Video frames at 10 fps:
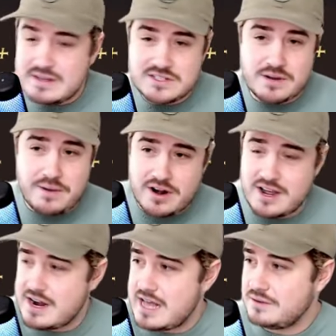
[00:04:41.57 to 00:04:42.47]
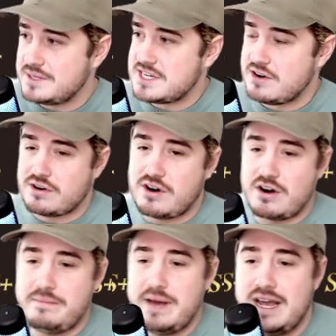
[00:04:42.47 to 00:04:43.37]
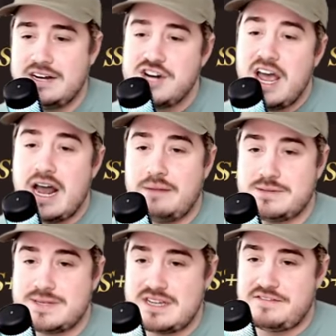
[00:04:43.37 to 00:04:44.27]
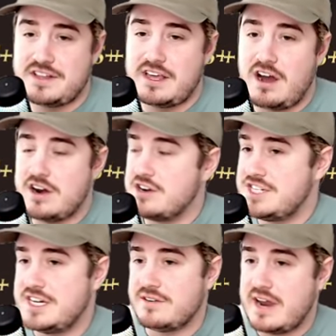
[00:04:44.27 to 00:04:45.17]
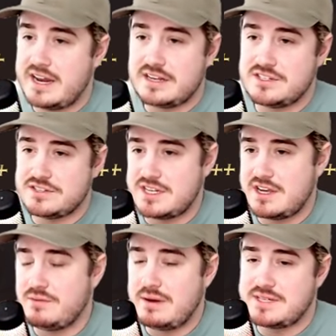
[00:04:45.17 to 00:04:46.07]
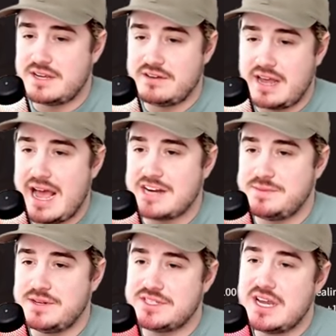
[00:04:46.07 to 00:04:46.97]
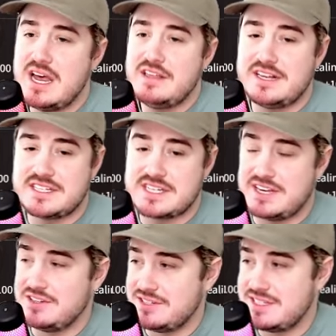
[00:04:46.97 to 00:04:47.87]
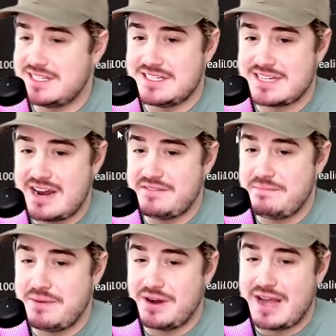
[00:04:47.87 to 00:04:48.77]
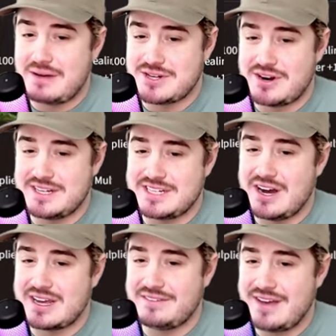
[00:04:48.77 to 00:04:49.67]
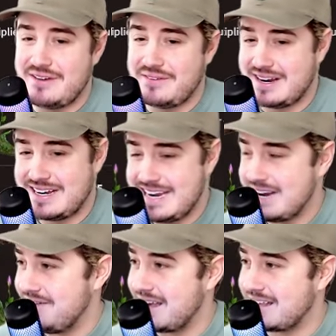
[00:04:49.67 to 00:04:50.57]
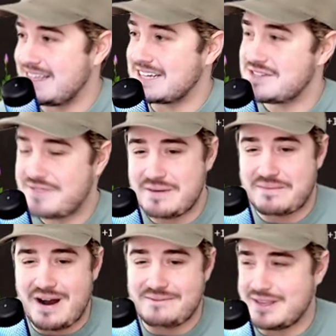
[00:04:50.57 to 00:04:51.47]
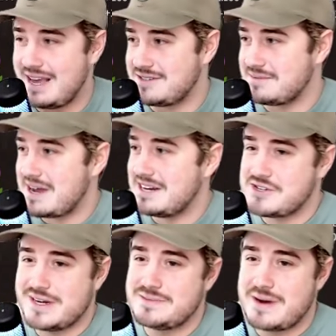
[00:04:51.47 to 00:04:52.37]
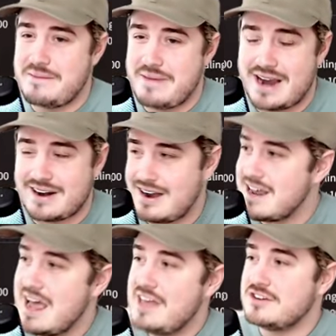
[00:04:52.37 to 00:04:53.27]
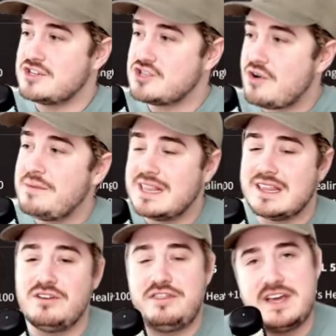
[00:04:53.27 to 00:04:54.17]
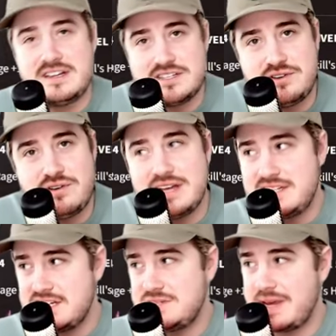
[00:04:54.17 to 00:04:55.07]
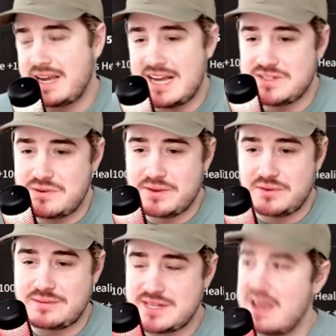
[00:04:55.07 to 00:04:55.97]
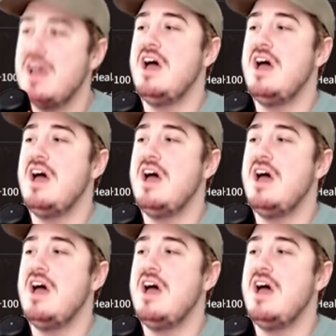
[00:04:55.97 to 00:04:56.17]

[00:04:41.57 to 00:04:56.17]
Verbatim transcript: So I'm already on Elowyn's hero card page, and I'm specifically on her tier ratings. You'll see on the website, you'll get attributes, then skills. This is kind of the bug I was already talking about. We need to make things fit properly, have some kind of transparent background. There's so many little things you don't anticipate, guys, when you build a website.